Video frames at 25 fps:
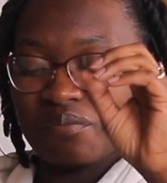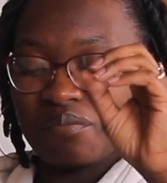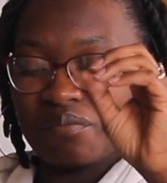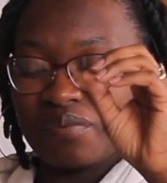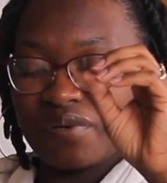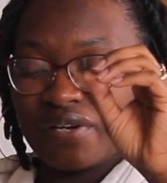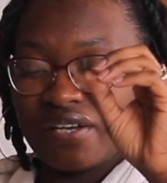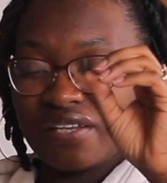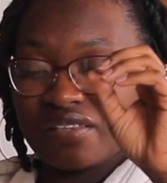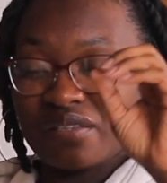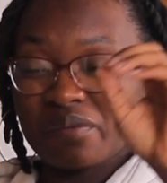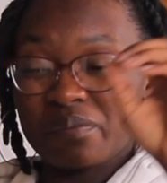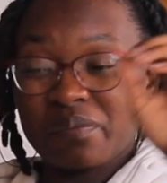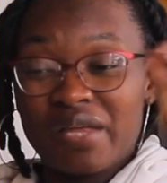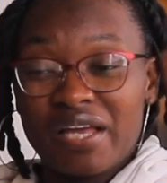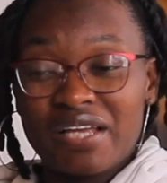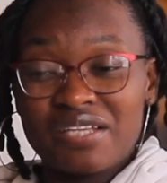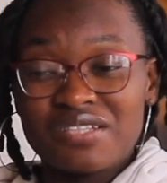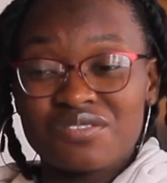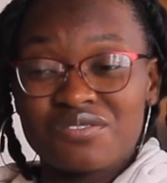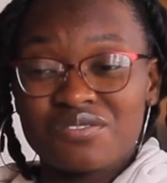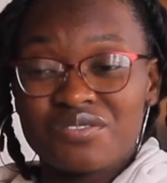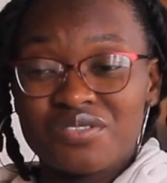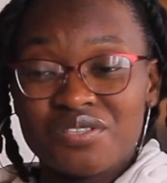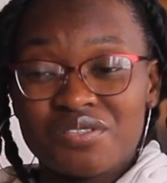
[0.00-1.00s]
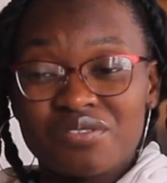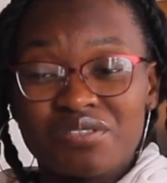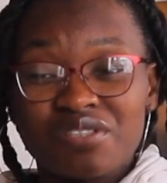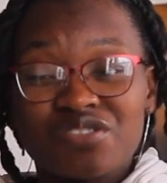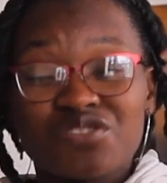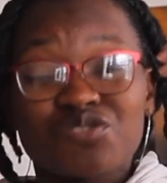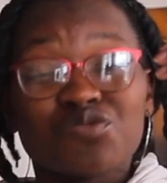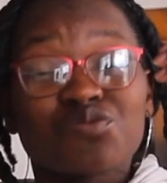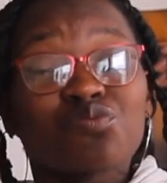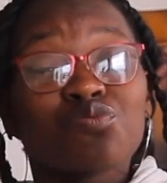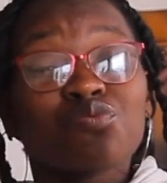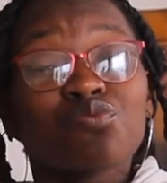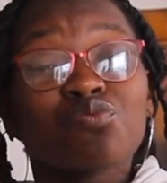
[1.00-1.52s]
But the black seed oil
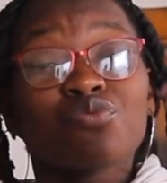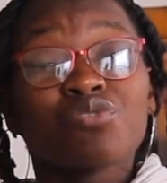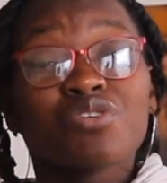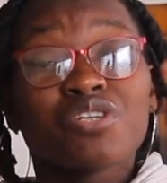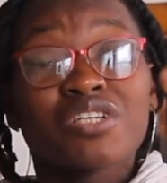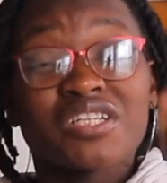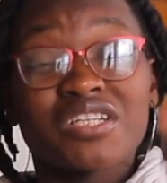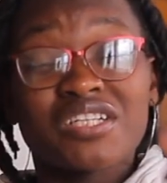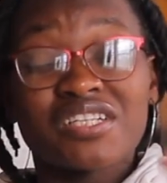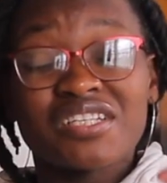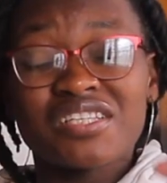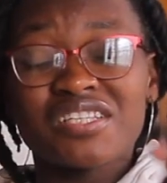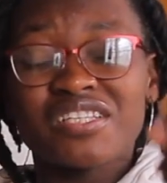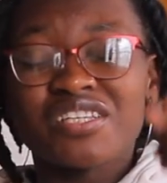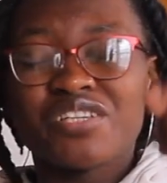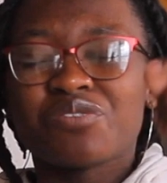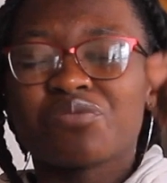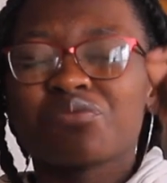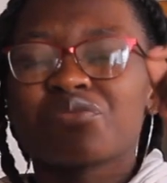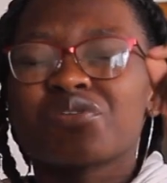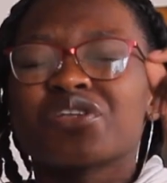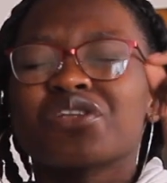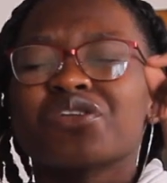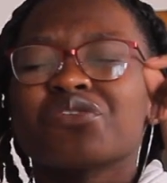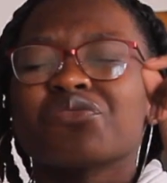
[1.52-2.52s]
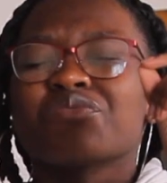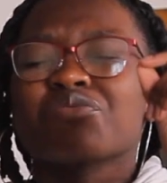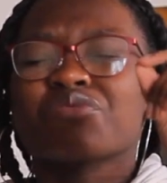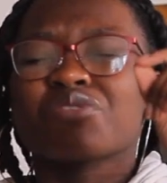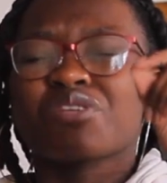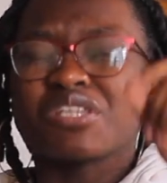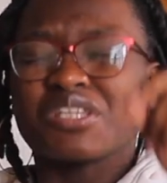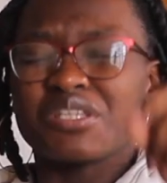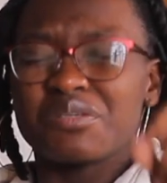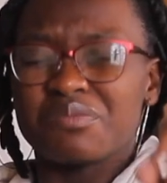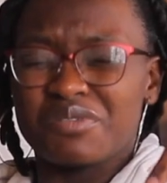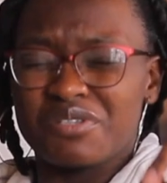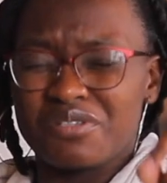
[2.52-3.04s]
is really, really,
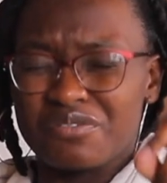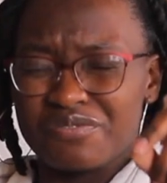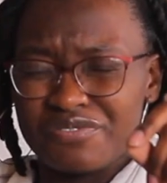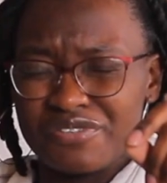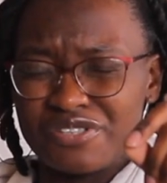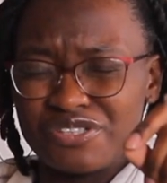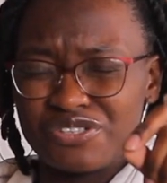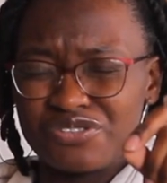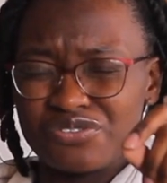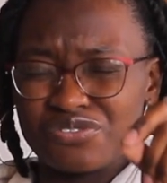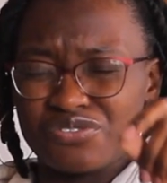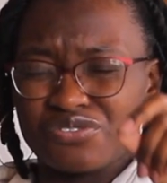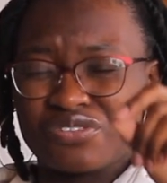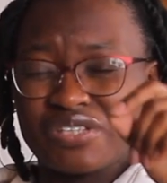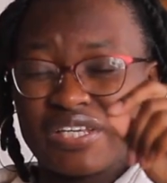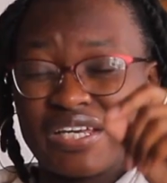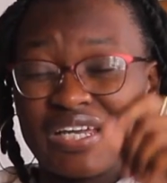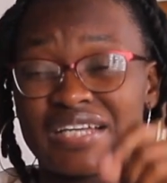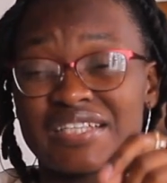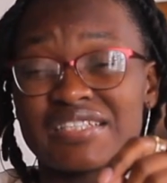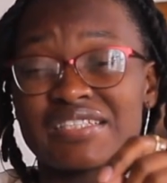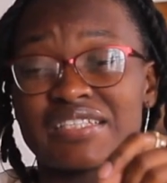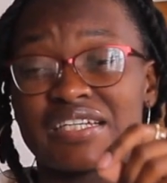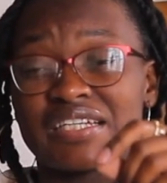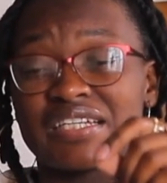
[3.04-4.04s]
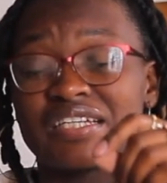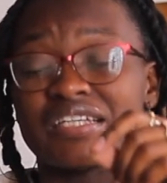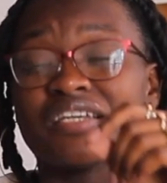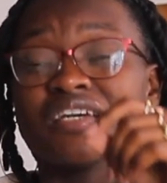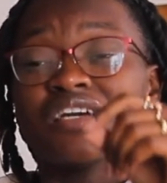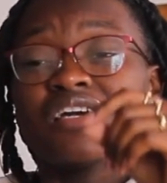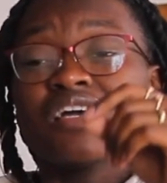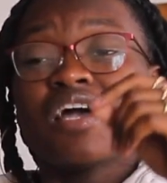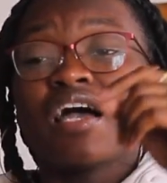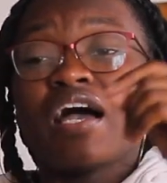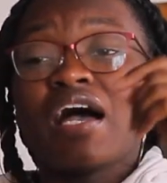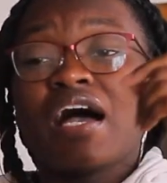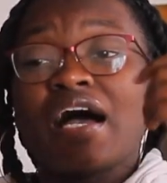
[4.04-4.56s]
really beneficial. Like I said,
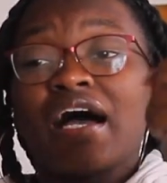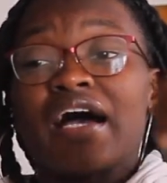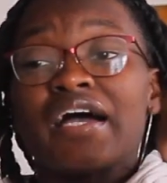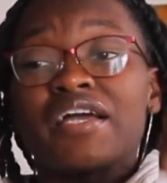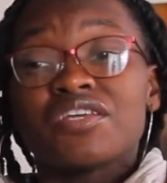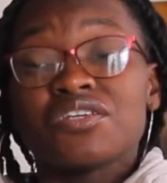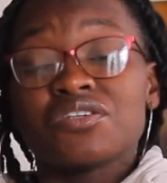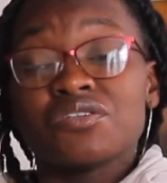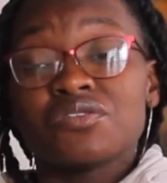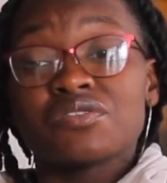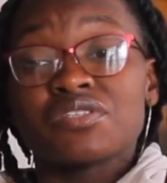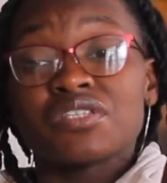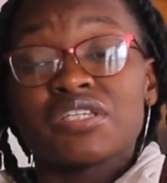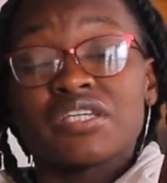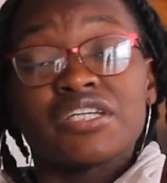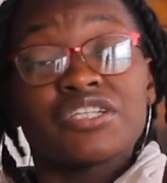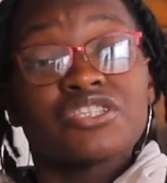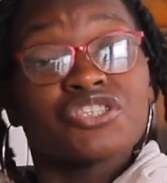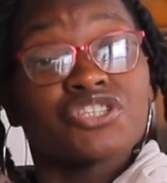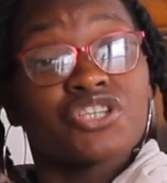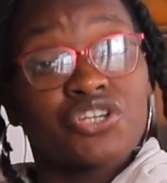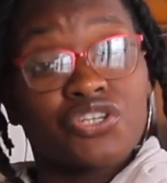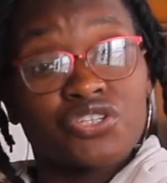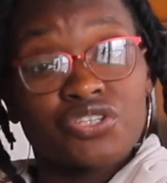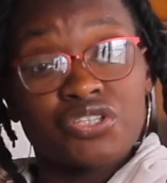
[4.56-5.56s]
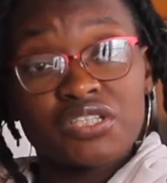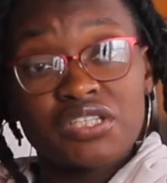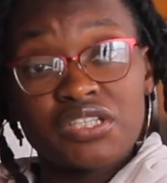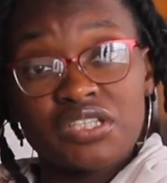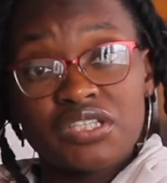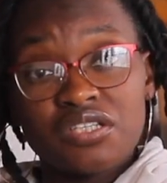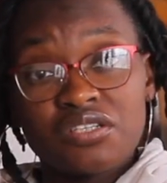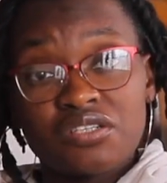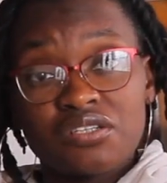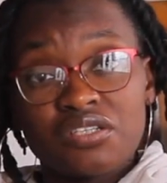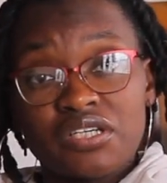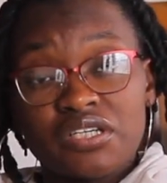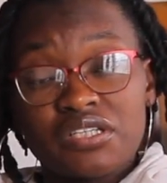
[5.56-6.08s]
I use it
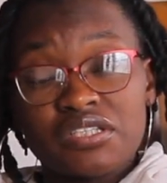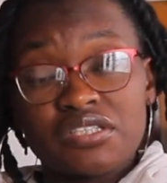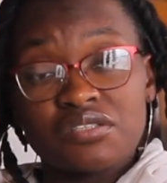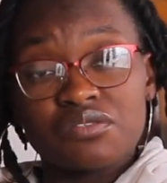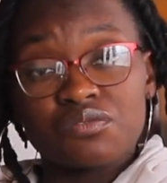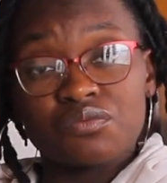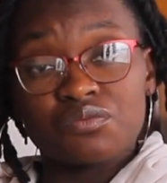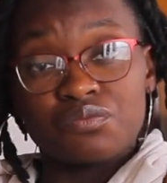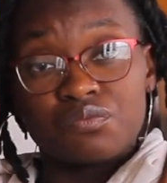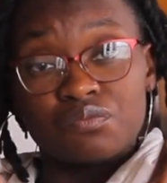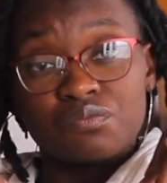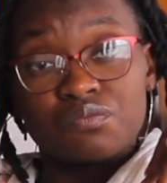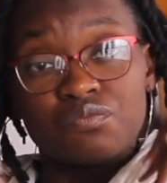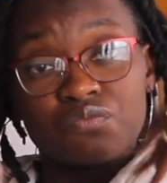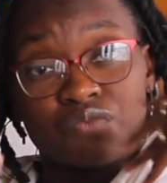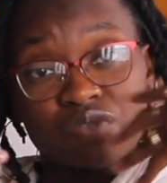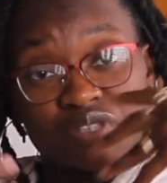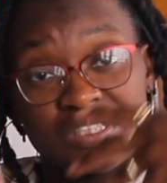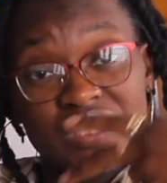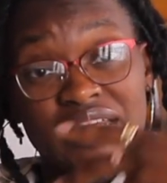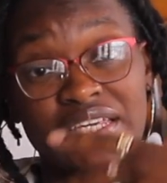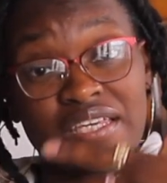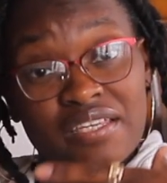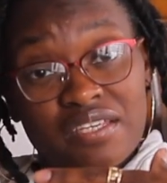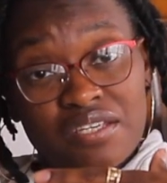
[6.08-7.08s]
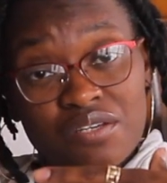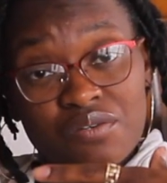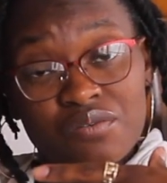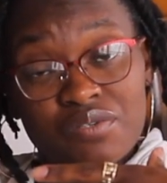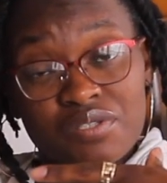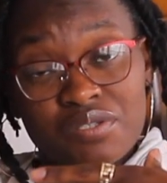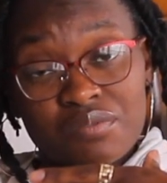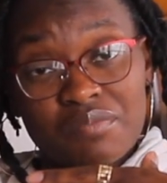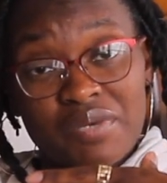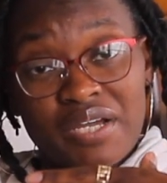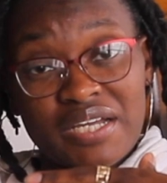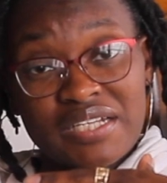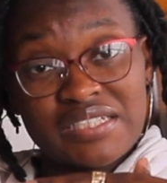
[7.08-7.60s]
internally and taking it
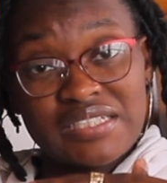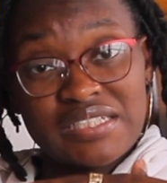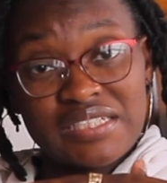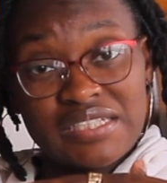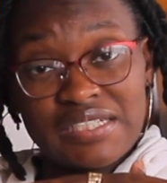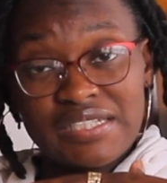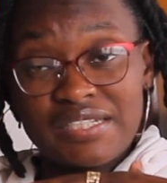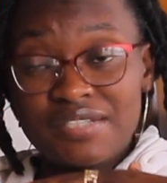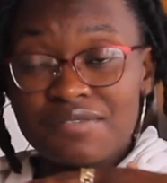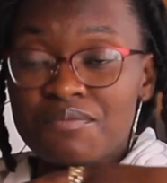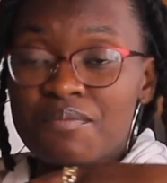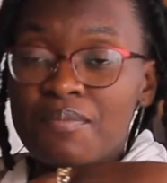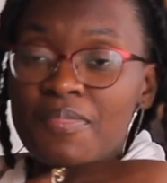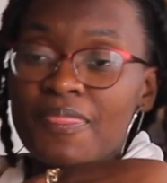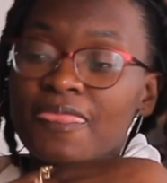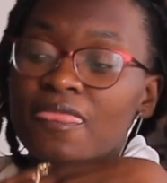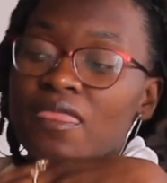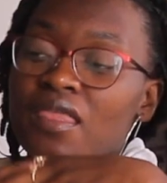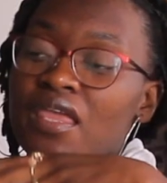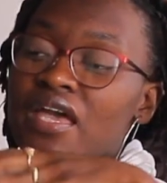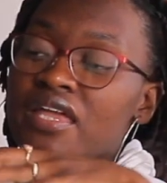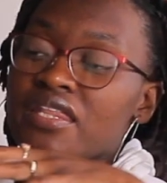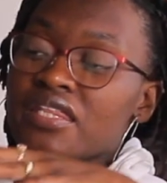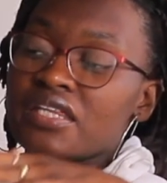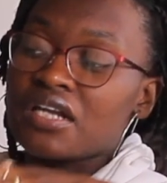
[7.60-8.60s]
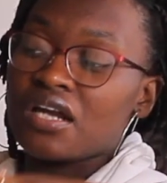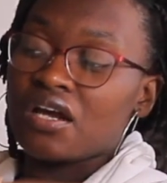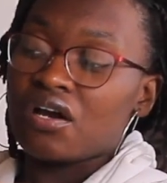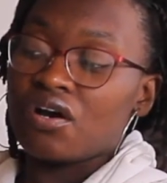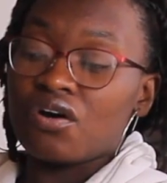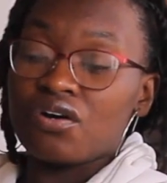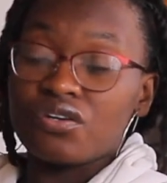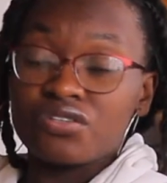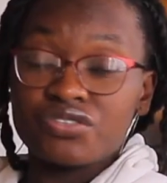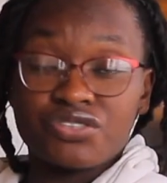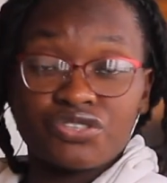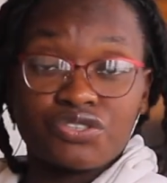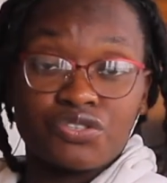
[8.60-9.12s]
with my tea, and then I
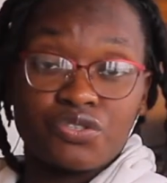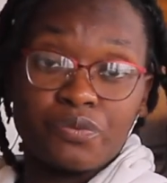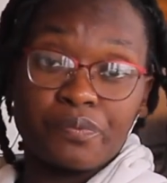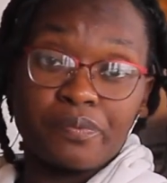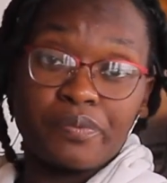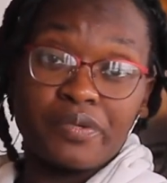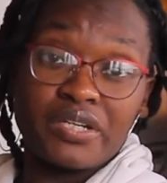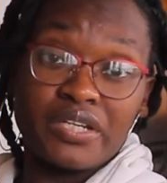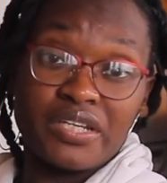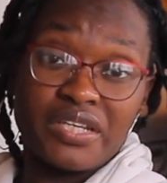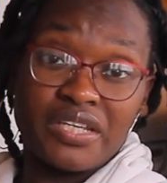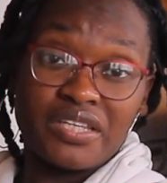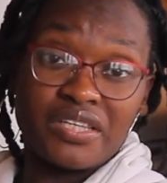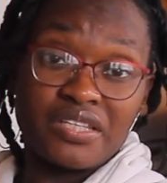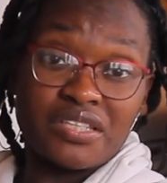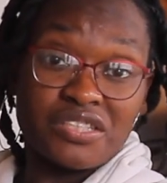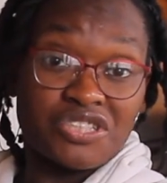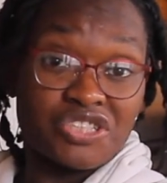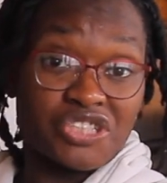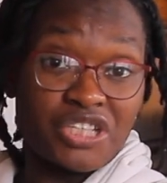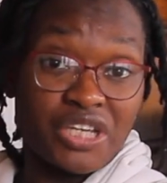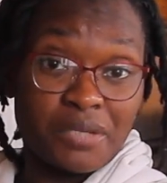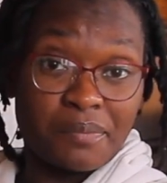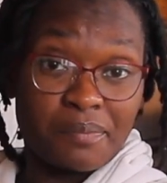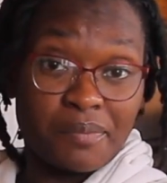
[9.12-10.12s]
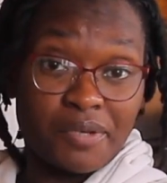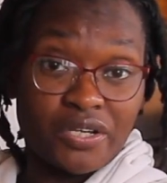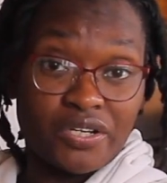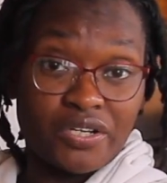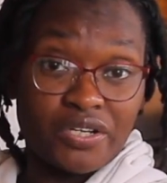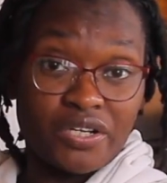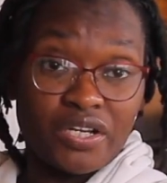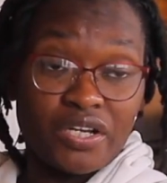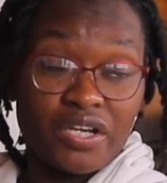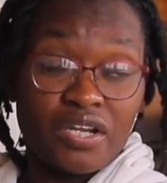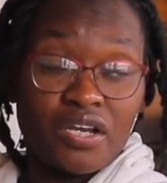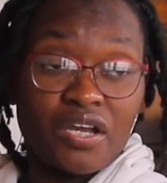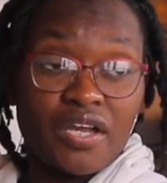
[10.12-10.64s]
also put it in the shea
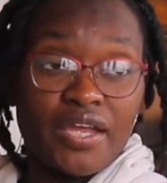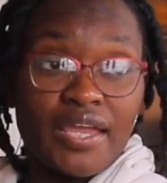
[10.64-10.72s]
butter.